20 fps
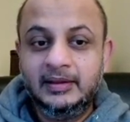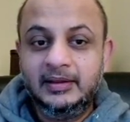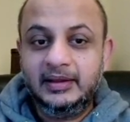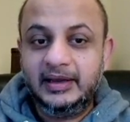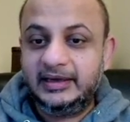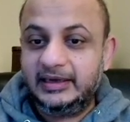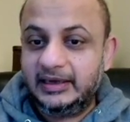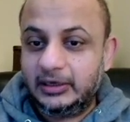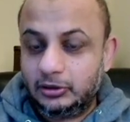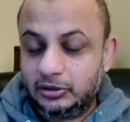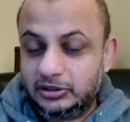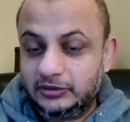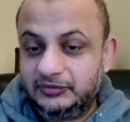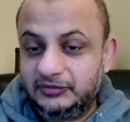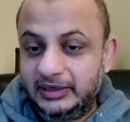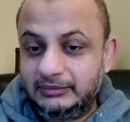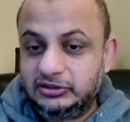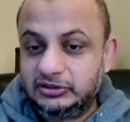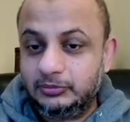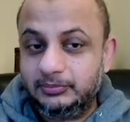And a lot of
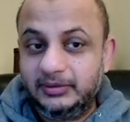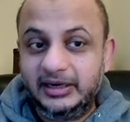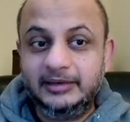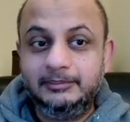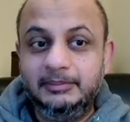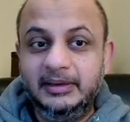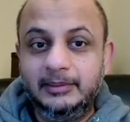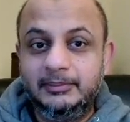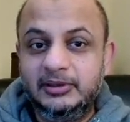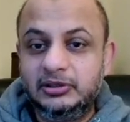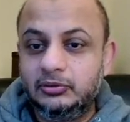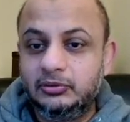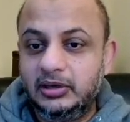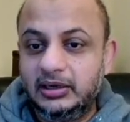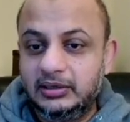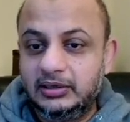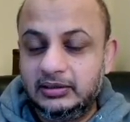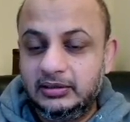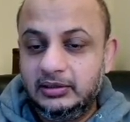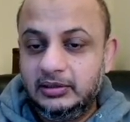times you might be able
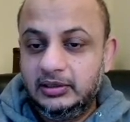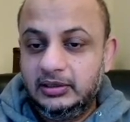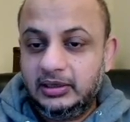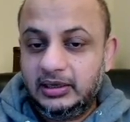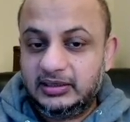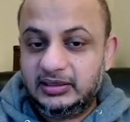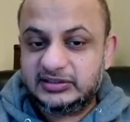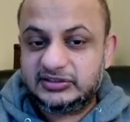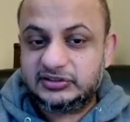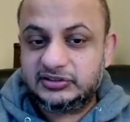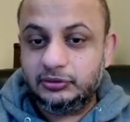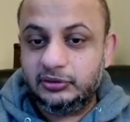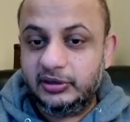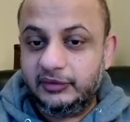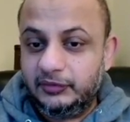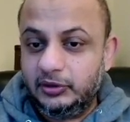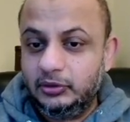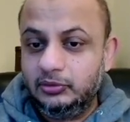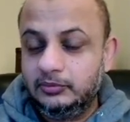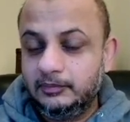to ask to
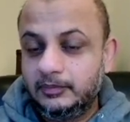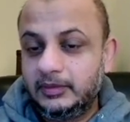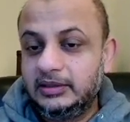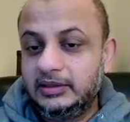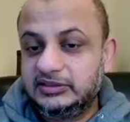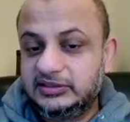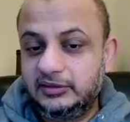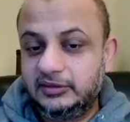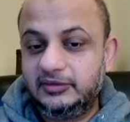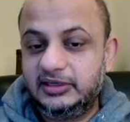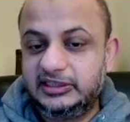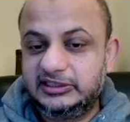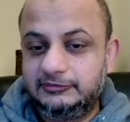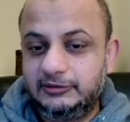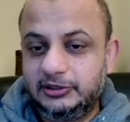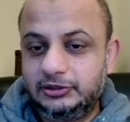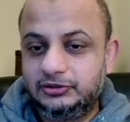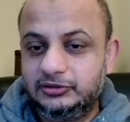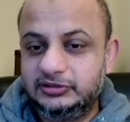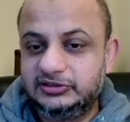review serverless
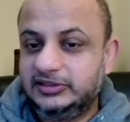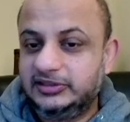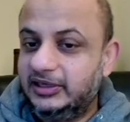functions.